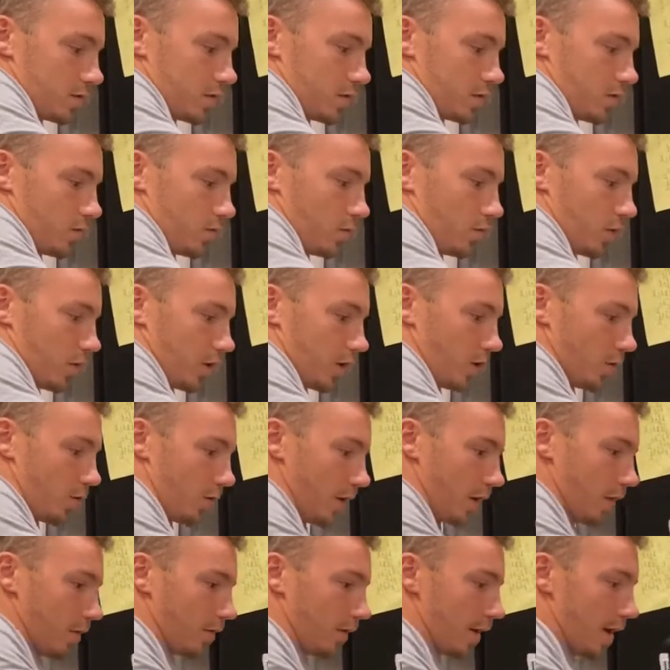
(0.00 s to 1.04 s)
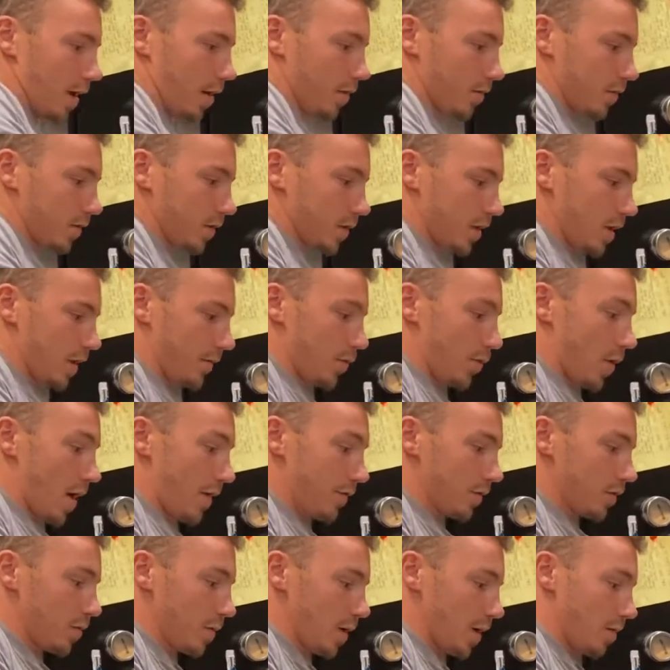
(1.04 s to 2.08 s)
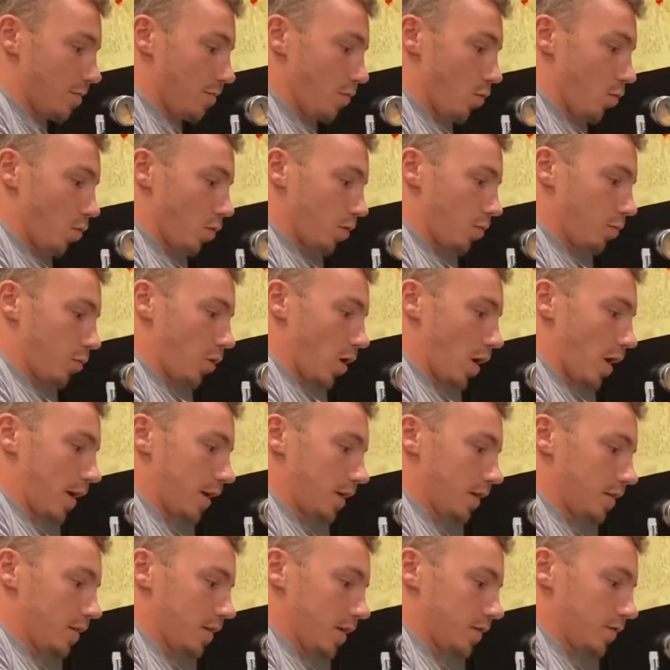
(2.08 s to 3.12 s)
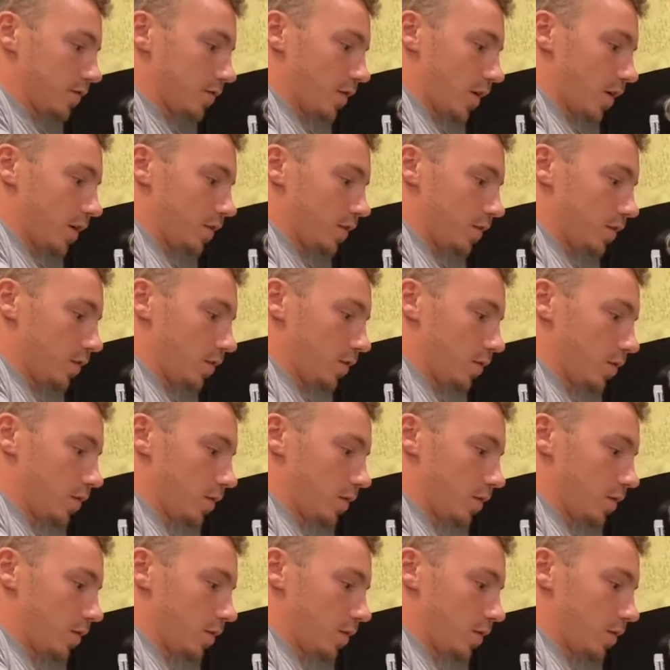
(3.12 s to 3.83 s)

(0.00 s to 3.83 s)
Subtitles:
and work your way around. If you have to make more brine, that's fine too.